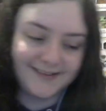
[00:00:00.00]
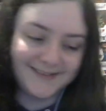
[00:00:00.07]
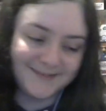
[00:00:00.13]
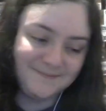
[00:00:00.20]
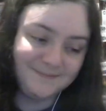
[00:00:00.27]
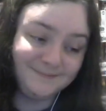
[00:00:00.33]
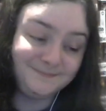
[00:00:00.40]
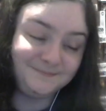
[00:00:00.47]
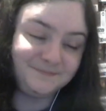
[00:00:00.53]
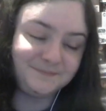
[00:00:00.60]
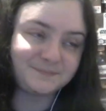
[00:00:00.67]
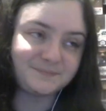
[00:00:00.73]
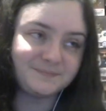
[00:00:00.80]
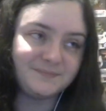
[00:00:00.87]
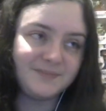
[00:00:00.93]
Um,
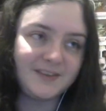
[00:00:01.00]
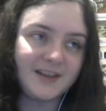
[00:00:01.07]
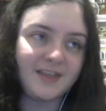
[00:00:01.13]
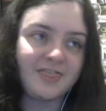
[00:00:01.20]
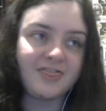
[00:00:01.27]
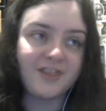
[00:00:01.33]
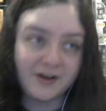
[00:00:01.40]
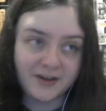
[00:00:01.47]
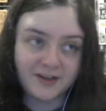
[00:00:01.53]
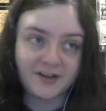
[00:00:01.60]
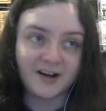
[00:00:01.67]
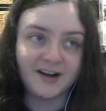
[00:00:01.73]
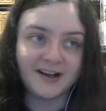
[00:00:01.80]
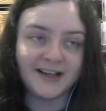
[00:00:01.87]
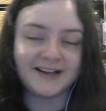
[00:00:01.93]
thug
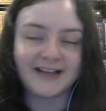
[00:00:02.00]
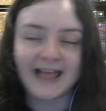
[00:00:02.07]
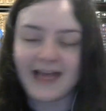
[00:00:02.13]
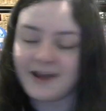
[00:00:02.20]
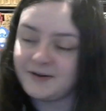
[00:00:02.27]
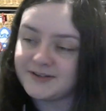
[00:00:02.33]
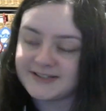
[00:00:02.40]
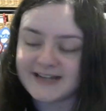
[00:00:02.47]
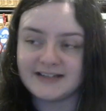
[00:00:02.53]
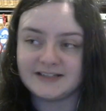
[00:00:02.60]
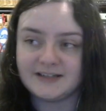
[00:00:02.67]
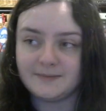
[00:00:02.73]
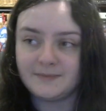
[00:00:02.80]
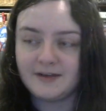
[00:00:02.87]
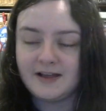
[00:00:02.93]
guy, cannot
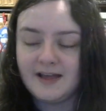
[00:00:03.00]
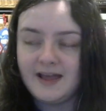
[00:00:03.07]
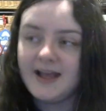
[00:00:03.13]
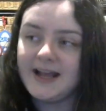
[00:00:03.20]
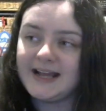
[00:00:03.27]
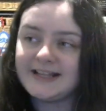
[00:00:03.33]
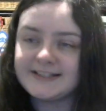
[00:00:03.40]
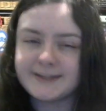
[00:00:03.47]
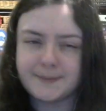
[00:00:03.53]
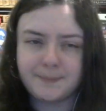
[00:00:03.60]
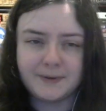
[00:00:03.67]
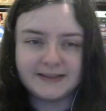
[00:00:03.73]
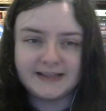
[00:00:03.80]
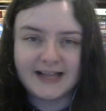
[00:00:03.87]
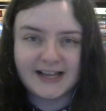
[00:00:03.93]
stand him. It's the
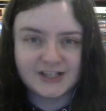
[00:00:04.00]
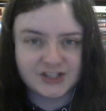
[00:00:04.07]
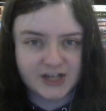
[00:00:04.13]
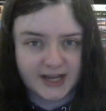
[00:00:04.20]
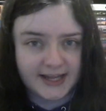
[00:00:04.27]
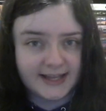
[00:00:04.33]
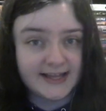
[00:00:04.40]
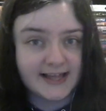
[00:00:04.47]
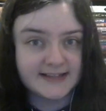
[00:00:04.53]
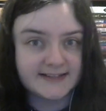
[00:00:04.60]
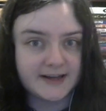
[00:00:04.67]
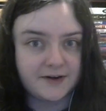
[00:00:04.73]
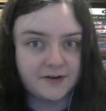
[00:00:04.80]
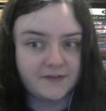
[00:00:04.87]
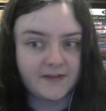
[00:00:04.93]
pleasure he
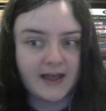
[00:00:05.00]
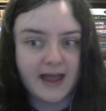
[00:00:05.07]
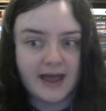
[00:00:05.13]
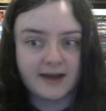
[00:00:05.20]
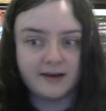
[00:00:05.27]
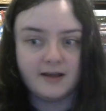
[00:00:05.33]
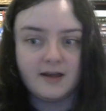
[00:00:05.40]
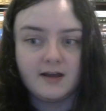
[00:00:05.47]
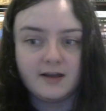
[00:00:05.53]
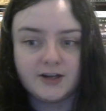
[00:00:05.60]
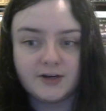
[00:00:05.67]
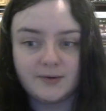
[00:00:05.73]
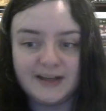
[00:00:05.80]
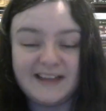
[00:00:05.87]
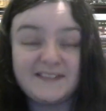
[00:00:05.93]
gets out of it. And,
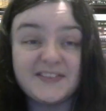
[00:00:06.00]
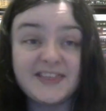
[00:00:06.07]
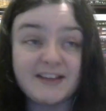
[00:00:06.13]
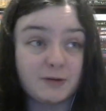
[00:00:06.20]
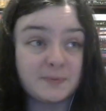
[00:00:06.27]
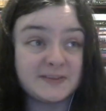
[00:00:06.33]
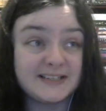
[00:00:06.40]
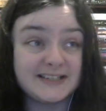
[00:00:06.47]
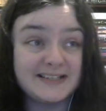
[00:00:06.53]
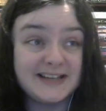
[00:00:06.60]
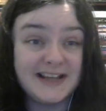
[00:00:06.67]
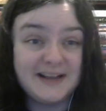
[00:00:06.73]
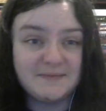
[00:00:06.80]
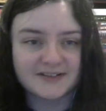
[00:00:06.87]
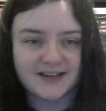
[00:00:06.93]
you know, even their opposite
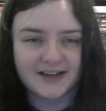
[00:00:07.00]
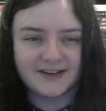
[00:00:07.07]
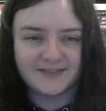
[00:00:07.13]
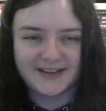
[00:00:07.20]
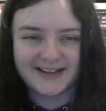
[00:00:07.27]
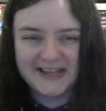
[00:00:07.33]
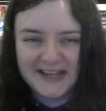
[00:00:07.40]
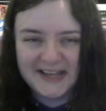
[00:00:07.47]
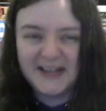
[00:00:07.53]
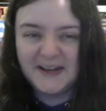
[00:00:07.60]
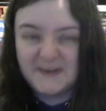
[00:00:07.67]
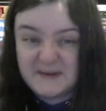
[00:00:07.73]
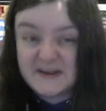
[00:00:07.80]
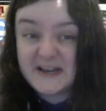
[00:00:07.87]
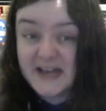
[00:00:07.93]
team was kind of like, yeah,
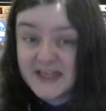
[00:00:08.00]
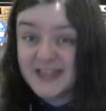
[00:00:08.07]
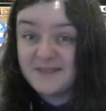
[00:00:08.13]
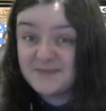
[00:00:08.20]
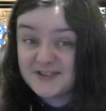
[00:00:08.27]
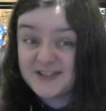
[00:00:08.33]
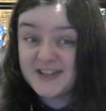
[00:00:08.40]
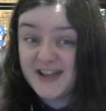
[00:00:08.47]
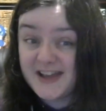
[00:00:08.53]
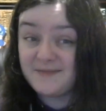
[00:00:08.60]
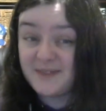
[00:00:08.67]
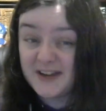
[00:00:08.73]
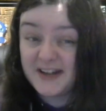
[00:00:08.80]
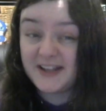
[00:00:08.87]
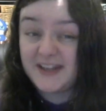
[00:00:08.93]
we're getting them to the
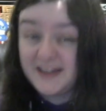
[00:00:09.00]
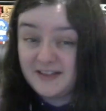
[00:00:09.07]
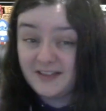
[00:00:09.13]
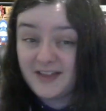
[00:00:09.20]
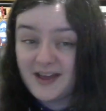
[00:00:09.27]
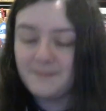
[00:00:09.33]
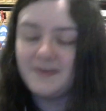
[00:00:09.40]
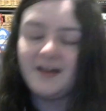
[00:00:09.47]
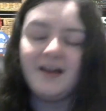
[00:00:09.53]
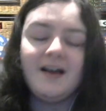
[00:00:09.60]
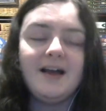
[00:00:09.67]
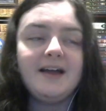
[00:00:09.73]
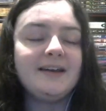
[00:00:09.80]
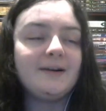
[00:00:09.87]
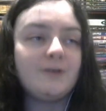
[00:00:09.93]
end, we're going to kill them.
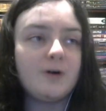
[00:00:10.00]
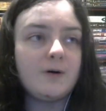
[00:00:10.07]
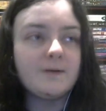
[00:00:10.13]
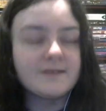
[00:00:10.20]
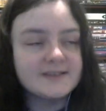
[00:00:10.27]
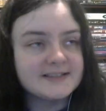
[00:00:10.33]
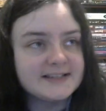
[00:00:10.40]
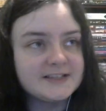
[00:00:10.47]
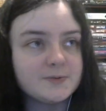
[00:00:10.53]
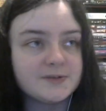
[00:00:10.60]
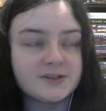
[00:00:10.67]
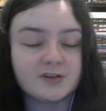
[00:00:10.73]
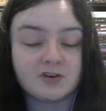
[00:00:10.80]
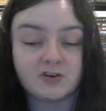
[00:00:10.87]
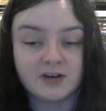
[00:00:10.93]
Now, obviously, to a
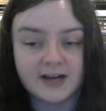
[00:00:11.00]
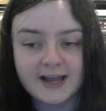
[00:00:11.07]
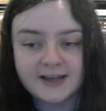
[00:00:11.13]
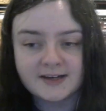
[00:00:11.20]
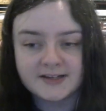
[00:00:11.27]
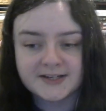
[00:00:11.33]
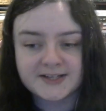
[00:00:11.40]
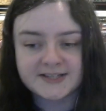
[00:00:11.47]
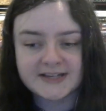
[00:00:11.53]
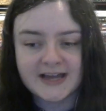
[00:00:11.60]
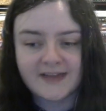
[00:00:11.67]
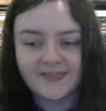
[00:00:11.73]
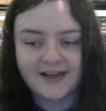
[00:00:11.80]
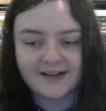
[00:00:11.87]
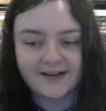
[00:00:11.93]
degree, I can
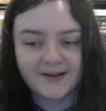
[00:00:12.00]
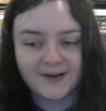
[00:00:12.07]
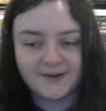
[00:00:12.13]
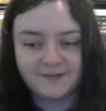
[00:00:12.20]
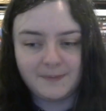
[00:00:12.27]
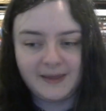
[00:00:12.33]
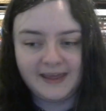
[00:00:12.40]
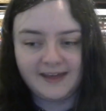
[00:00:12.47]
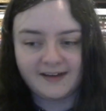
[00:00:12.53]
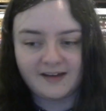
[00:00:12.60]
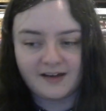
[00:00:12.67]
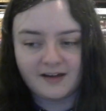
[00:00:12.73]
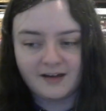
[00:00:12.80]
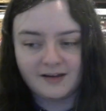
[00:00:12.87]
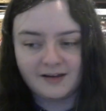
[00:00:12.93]
understand that kind of being
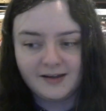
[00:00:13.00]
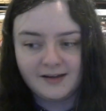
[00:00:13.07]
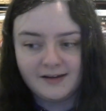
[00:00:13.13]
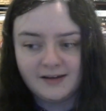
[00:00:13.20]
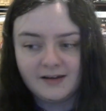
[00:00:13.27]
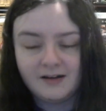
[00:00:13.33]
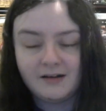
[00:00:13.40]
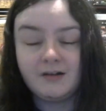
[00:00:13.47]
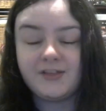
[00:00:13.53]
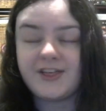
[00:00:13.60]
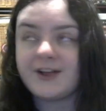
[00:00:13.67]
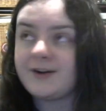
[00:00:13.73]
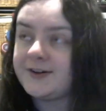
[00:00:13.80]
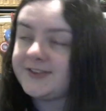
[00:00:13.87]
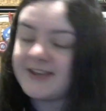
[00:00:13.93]
a, oh,
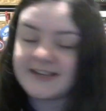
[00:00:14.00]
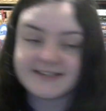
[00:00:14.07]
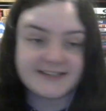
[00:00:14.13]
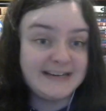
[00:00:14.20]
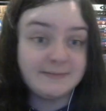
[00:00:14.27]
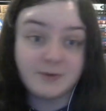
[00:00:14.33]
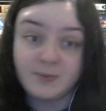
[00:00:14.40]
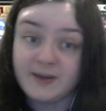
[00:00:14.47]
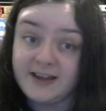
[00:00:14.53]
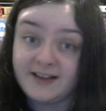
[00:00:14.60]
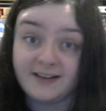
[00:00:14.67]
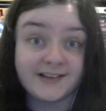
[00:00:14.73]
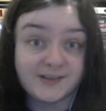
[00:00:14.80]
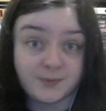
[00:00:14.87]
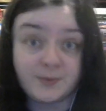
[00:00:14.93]
thank God that's a team of
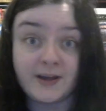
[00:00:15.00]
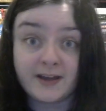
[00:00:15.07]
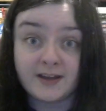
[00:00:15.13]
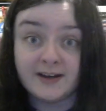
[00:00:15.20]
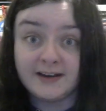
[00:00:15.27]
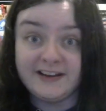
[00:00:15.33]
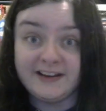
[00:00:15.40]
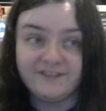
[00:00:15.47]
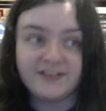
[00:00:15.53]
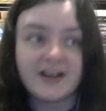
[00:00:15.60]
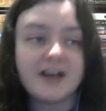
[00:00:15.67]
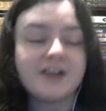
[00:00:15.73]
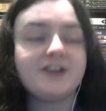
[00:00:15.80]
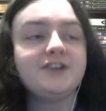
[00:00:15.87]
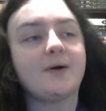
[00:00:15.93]
weaklings, we're going to live.
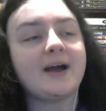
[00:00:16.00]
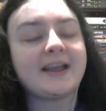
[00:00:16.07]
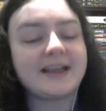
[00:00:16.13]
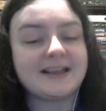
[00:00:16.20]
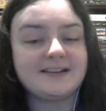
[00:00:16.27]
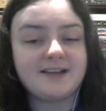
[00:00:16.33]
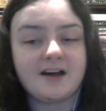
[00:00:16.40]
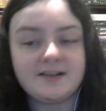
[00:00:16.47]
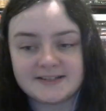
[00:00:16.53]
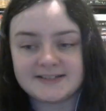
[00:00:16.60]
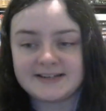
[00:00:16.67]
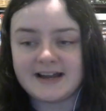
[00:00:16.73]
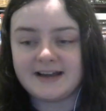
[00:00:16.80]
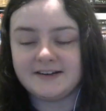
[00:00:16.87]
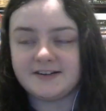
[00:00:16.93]
You know, I can
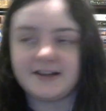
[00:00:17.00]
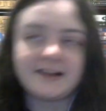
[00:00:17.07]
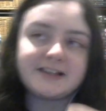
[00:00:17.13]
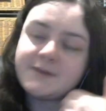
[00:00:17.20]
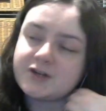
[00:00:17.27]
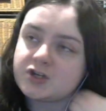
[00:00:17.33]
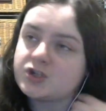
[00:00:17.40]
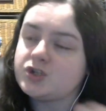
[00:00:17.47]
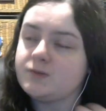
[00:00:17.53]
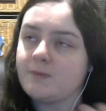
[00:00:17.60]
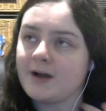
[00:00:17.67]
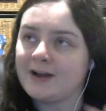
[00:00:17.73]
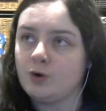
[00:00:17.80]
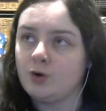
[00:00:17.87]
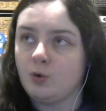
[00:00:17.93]
understand it. Like, as much as you
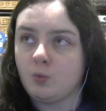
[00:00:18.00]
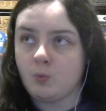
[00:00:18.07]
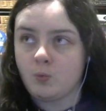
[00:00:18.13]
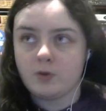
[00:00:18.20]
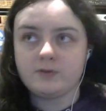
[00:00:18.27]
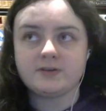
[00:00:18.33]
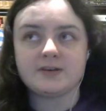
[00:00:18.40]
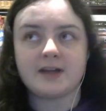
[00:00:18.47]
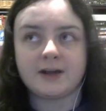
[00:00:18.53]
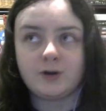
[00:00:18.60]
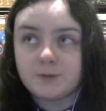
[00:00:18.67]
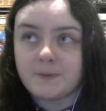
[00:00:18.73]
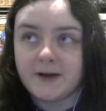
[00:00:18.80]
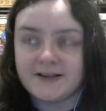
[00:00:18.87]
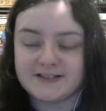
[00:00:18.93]
might not want, a
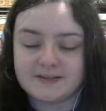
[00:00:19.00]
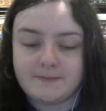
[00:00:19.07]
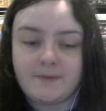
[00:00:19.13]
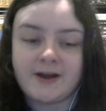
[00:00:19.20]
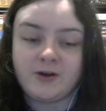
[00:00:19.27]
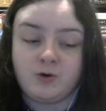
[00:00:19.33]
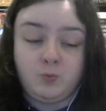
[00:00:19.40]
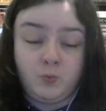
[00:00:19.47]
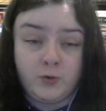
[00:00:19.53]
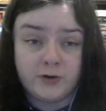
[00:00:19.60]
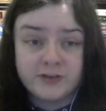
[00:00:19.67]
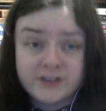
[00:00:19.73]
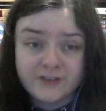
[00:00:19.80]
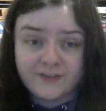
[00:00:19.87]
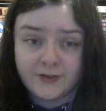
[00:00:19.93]
good person might not
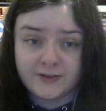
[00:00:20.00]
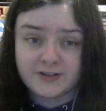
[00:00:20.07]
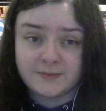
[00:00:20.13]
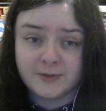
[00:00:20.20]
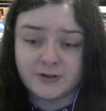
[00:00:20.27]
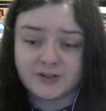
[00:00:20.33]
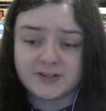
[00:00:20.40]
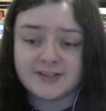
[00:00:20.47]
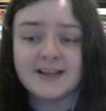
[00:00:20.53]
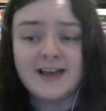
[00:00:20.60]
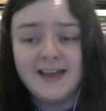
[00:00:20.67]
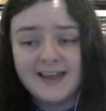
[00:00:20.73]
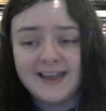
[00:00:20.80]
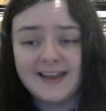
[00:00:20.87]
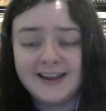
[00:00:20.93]
want to feel those emotions,
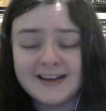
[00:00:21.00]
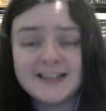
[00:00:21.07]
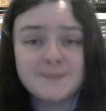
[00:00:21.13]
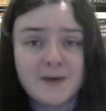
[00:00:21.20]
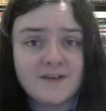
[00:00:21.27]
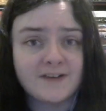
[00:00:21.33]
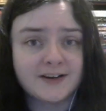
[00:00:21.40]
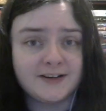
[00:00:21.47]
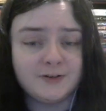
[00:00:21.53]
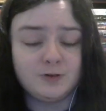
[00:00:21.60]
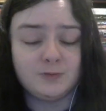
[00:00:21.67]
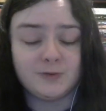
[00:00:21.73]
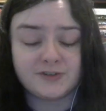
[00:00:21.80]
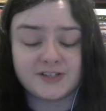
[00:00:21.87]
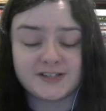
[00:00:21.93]
it is perfectly
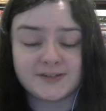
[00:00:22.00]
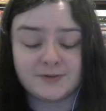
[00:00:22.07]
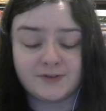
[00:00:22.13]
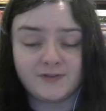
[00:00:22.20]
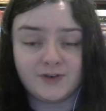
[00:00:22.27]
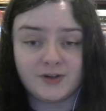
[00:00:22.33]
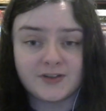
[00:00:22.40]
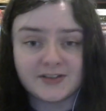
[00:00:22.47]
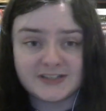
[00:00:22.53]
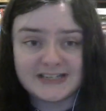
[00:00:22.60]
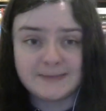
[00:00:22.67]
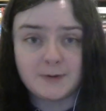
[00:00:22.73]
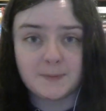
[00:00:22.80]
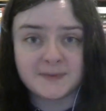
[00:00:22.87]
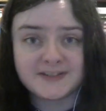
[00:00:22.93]
normal to sort of look at the
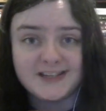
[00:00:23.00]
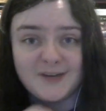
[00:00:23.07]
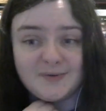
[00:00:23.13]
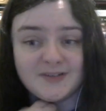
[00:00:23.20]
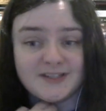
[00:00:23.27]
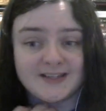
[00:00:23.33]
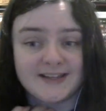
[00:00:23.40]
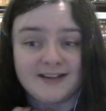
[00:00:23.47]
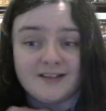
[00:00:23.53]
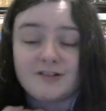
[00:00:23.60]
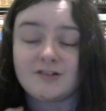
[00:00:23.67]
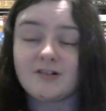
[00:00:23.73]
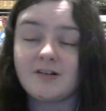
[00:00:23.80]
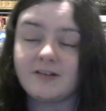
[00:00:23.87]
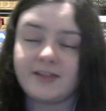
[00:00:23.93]
team opposite you and to think,
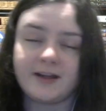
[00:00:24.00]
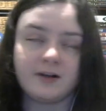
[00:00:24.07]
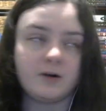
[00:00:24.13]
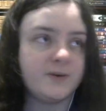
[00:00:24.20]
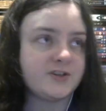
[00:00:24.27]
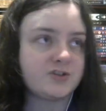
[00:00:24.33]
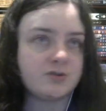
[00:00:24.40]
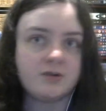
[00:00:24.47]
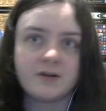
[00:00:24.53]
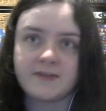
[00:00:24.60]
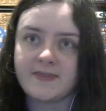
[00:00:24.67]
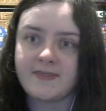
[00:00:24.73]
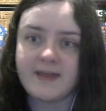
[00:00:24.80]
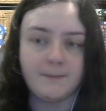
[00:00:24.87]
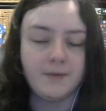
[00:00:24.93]
thank God we're stronger
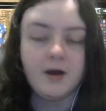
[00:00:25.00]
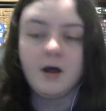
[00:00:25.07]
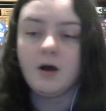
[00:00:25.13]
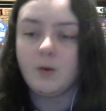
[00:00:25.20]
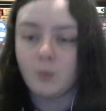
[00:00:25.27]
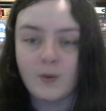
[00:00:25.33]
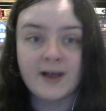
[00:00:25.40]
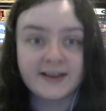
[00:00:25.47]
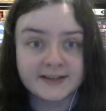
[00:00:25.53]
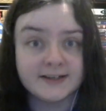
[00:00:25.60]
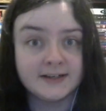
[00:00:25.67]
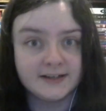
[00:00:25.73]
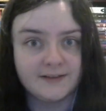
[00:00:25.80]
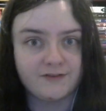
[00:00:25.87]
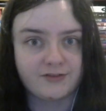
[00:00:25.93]
than them, we're going
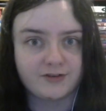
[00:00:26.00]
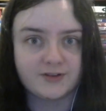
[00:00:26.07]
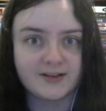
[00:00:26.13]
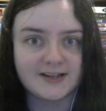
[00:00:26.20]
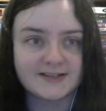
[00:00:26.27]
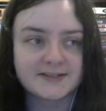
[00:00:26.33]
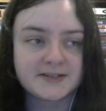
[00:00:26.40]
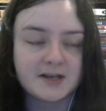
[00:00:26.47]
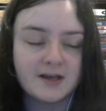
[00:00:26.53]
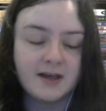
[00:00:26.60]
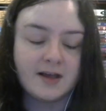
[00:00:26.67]
to live through this.